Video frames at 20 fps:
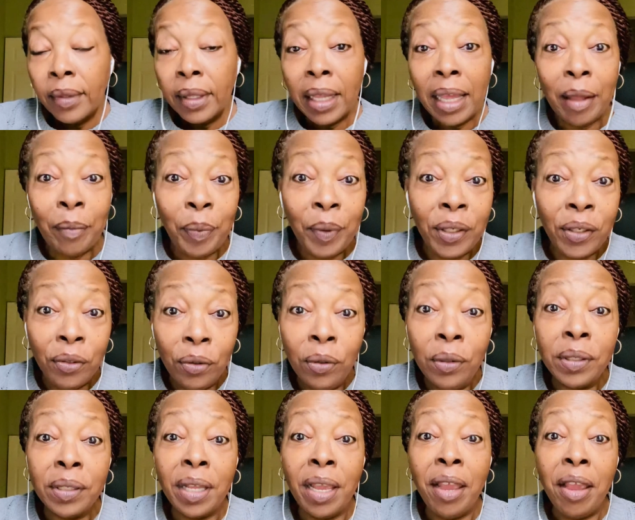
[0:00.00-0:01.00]
Happy
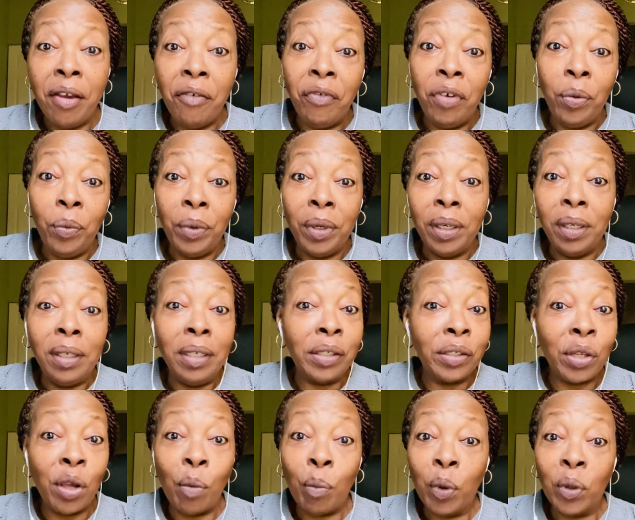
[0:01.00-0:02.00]
Tuesday, everyone. It's
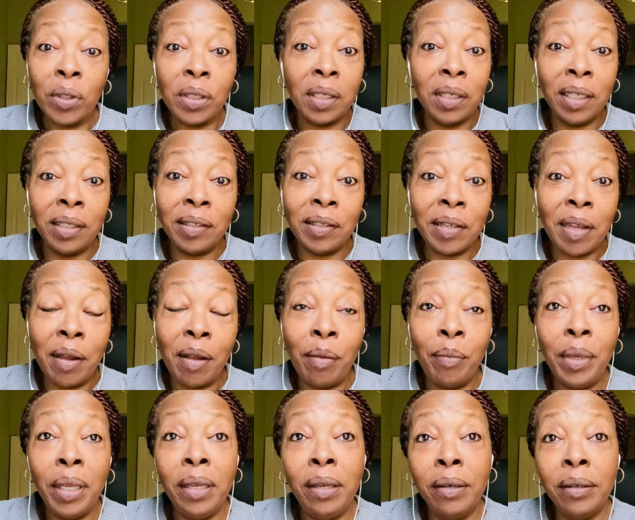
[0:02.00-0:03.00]
almost lunchtime
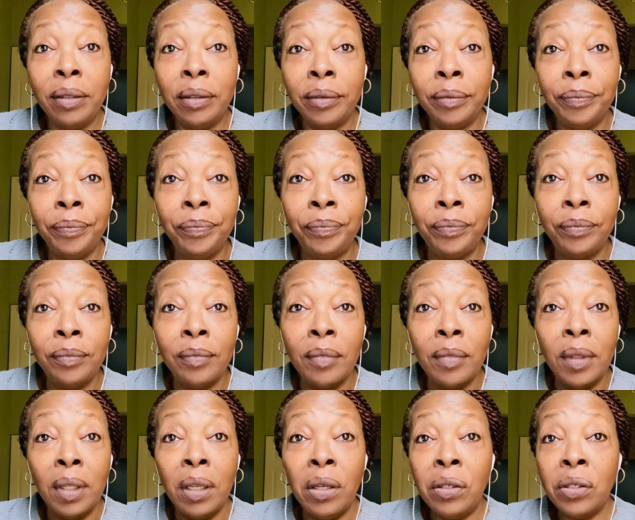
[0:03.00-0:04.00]
here.
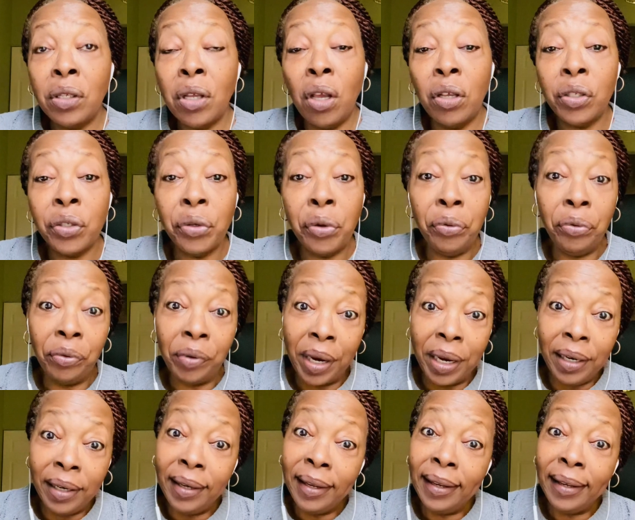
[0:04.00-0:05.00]
It's also
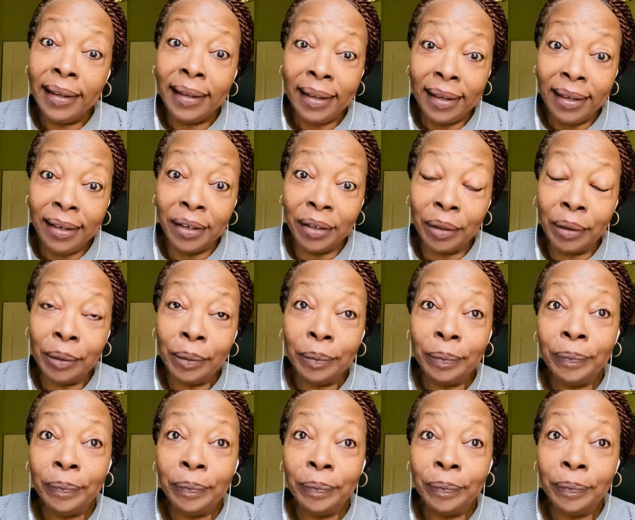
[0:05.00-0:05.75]
raining here.